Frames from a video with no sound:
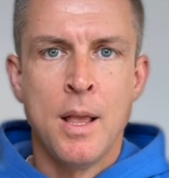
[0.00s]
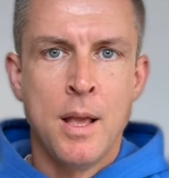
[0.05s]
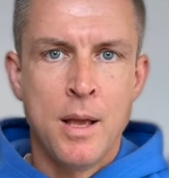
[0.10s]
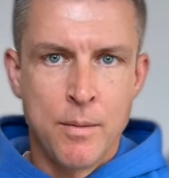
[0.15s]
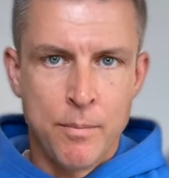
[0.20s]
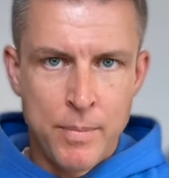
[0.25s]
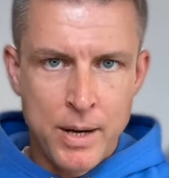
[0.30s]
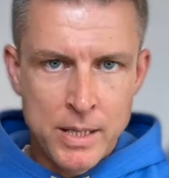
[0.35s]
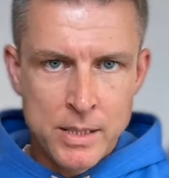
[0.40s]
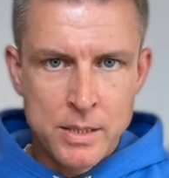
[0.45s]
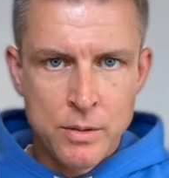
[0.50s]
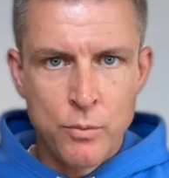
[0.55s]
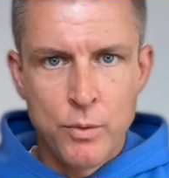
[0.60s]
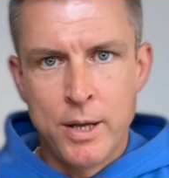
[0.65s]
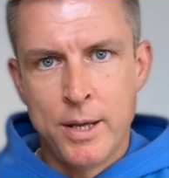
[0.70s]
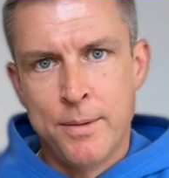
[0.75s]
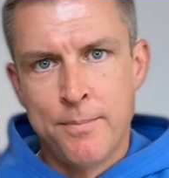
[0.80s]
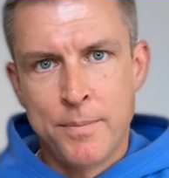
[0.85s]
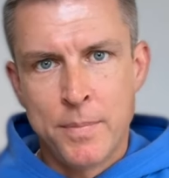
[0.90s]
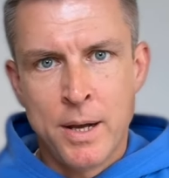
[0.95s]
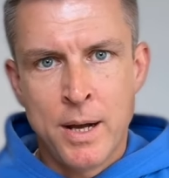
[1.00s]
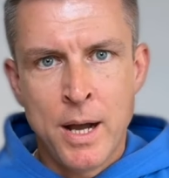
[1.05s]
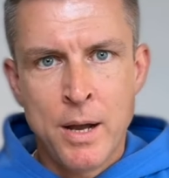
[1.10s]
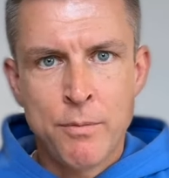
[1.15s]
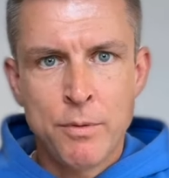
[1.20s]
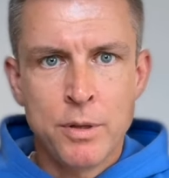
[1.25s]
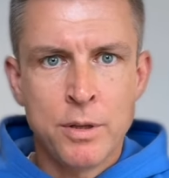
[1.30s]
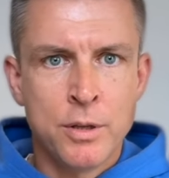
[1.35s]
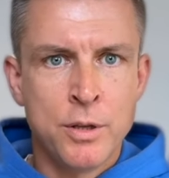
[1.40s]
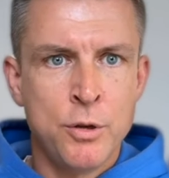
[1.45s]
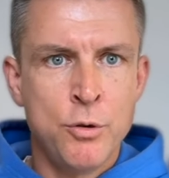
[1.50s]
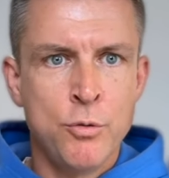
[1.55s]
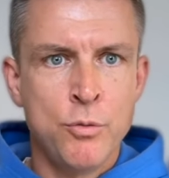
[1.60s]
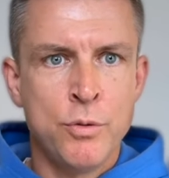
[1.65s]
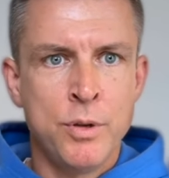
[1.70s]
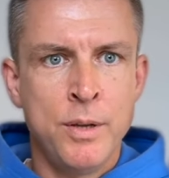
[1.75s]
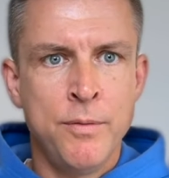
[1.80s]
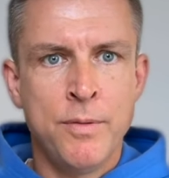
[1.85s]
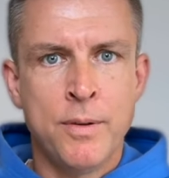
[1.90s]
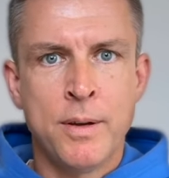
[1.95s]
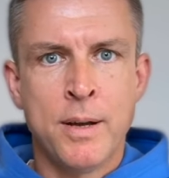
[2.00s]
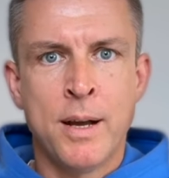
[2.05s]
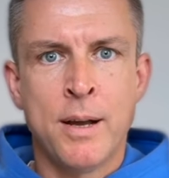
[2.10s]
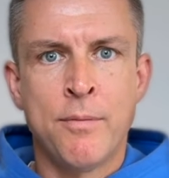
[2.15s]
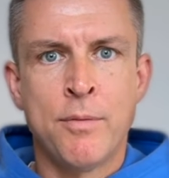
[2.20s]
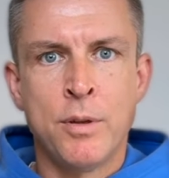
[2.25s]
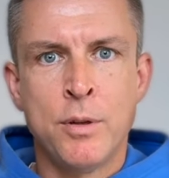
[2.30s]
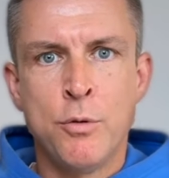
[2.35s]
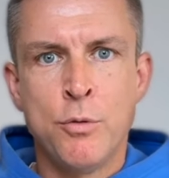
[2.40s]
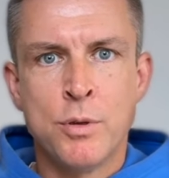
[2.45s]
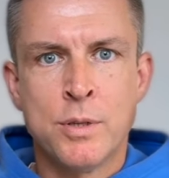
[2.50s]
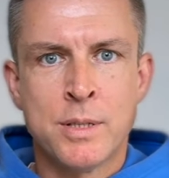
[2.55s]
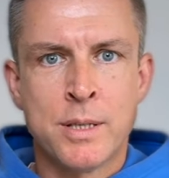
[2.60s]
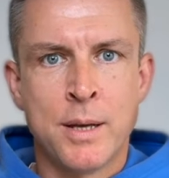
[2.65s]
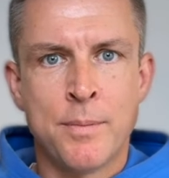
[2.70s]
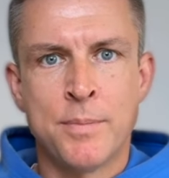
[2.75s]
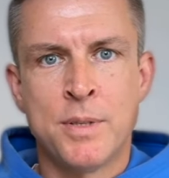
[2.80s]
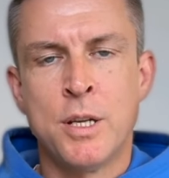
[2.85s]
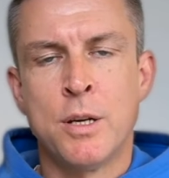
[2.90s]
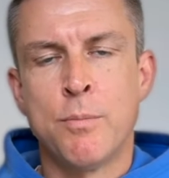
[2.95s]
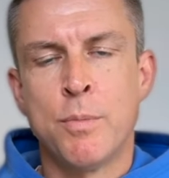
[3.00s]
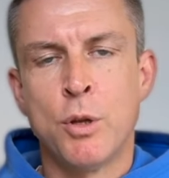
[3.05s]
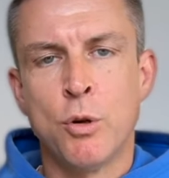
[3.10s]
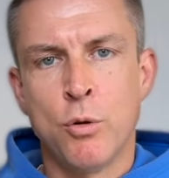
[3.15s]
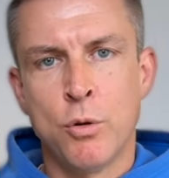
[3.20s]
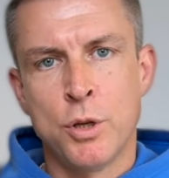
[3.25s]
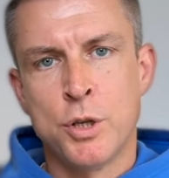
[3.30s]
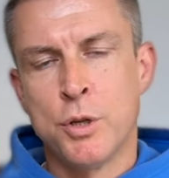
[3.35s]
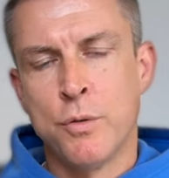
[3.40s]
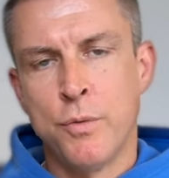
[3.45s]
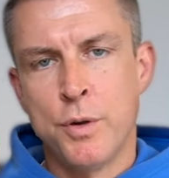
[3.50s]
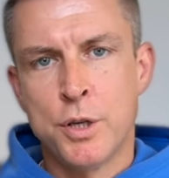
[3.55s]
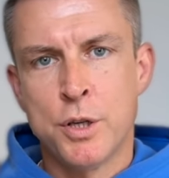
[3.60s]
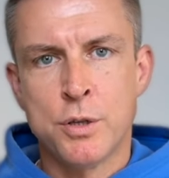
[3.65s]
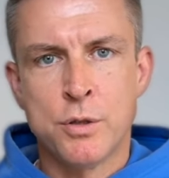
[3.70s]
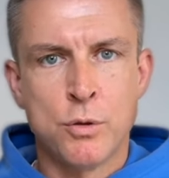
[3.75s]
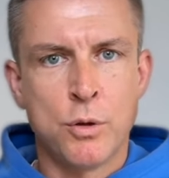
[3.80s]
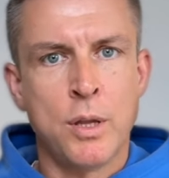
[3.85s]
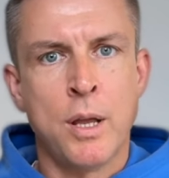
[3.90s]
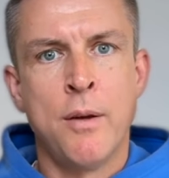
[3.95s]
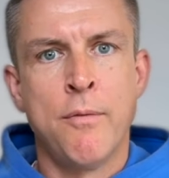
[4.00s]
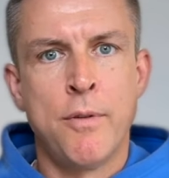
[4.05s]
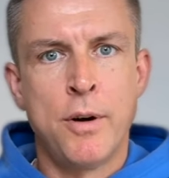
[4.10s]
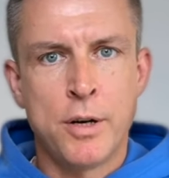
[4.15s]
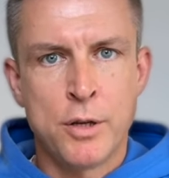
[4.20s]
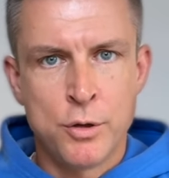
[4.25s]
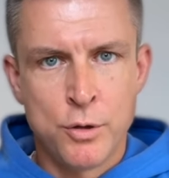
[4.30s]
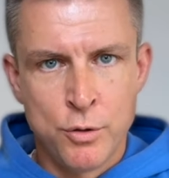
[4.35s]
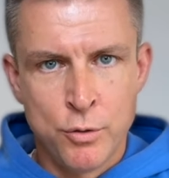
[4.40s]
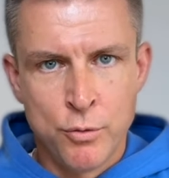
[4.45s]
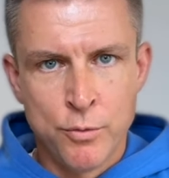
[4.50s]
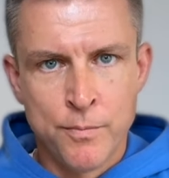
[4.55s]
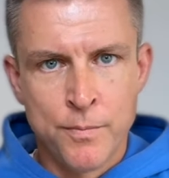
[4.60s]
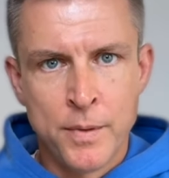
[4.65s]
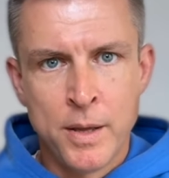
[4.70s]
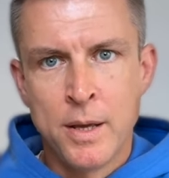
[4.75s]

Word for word: By the way, I will use, if I will use some terminology which is not aware to you,